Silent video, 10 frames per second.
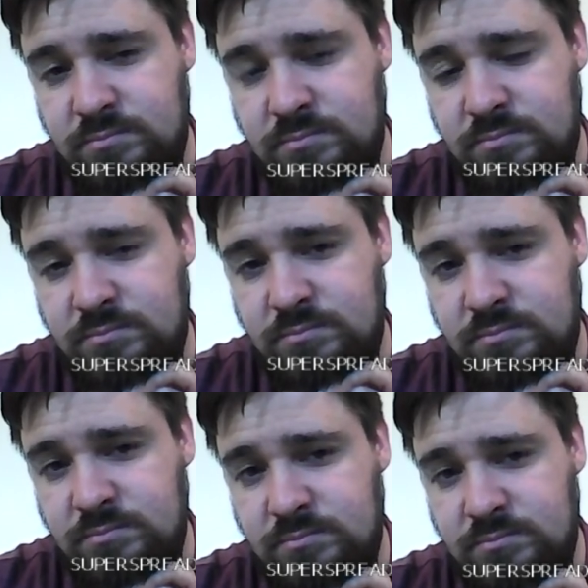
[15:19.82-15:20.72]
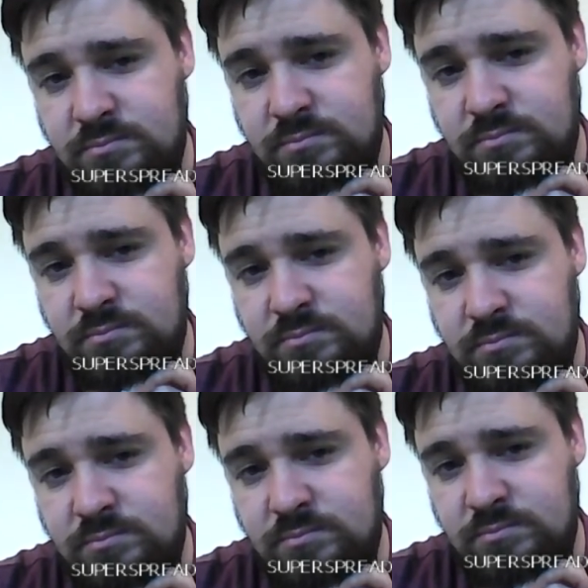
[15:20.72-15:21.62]

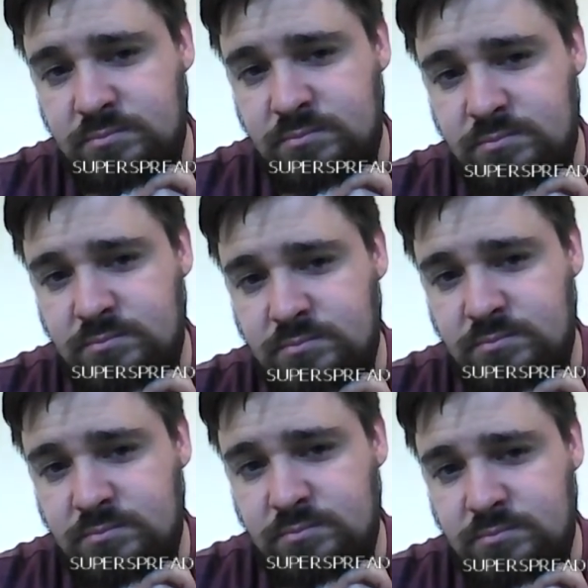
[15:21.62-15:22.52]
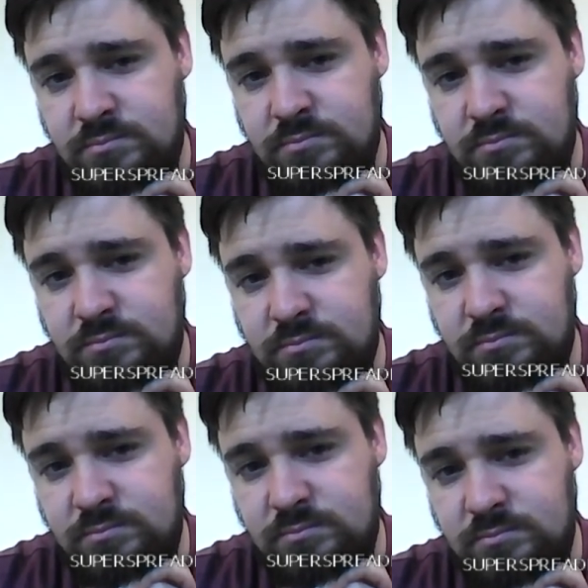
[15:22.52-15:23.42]

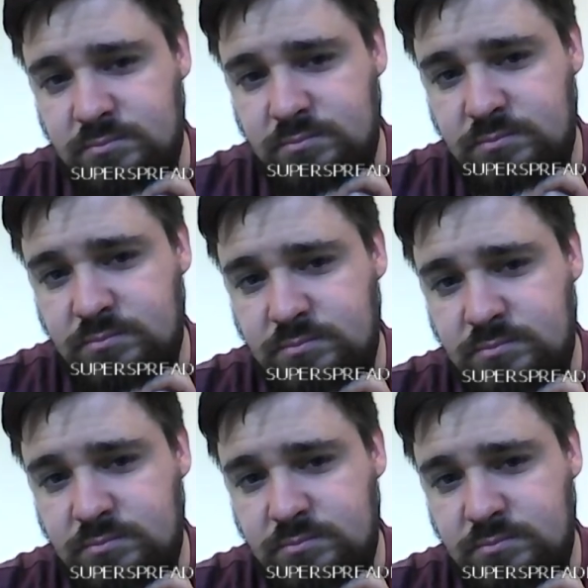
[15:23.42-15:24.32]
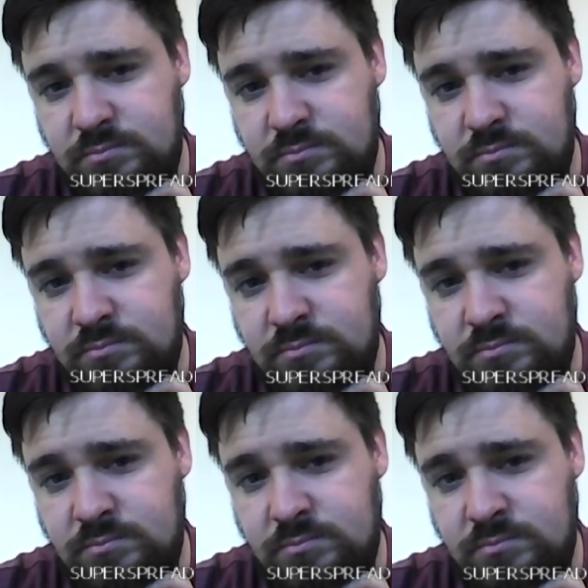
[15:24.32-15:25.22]

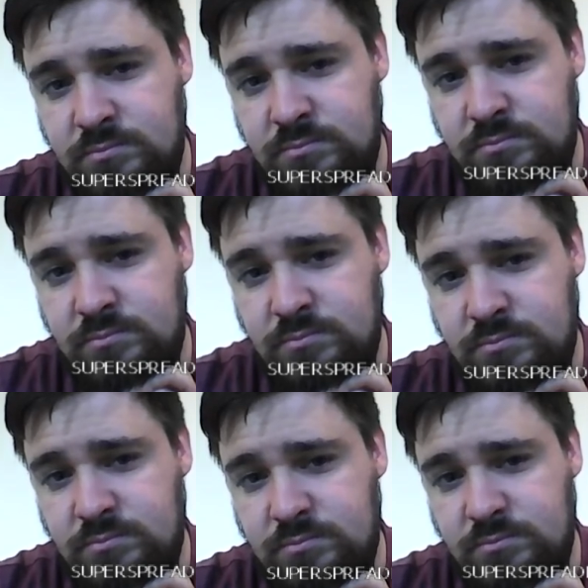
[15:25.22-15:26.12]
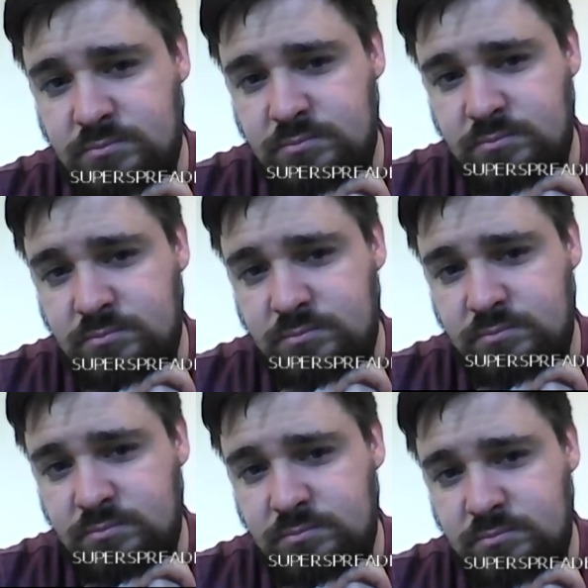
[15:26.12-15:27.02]

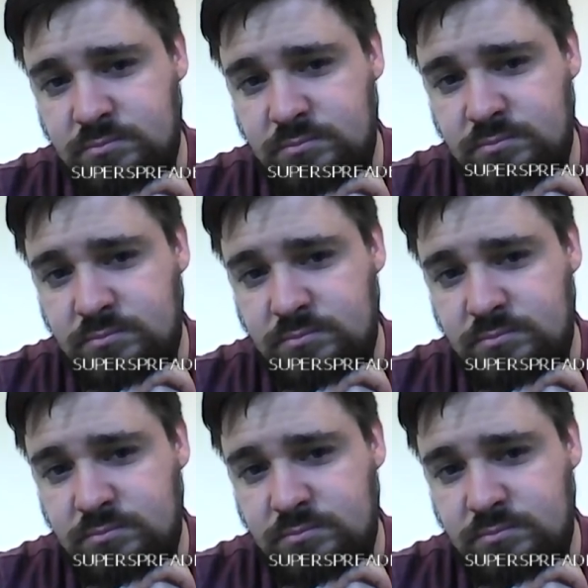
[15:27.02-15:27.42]
The person shown says nothing.